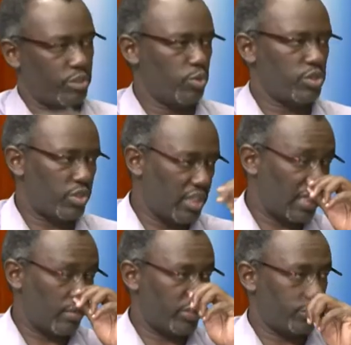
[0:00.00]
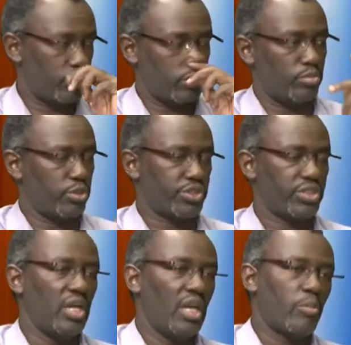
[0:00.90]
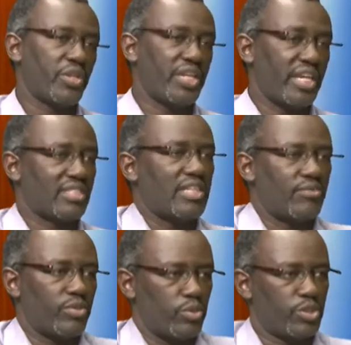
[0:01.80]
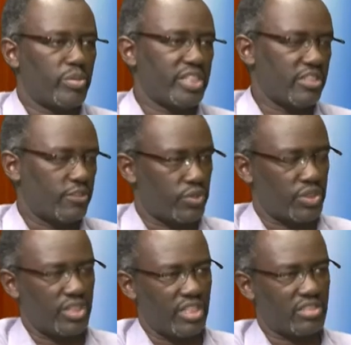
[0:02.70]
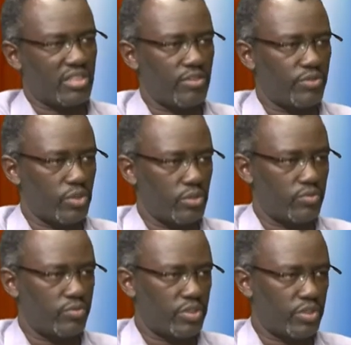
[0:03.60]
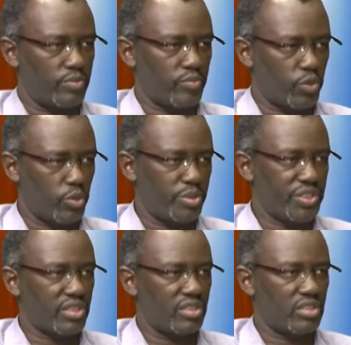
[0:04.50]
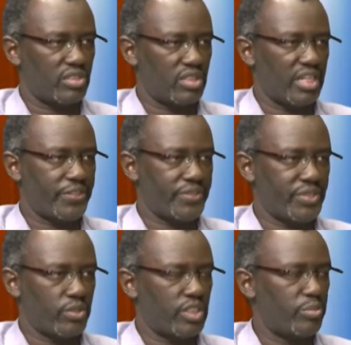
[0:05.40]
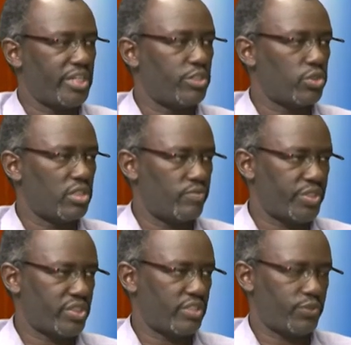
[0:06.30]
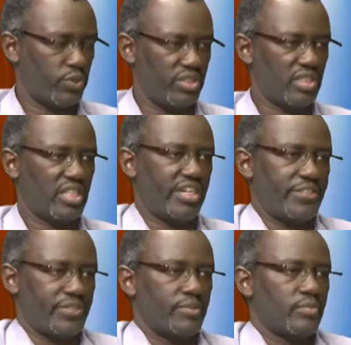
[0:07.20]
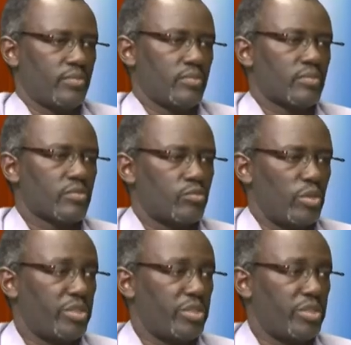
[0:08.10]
won't really care about your mm. books. But the next level, which might take you to the next level of um, your business, is guys, they call them angel investors. So these are guys, maybe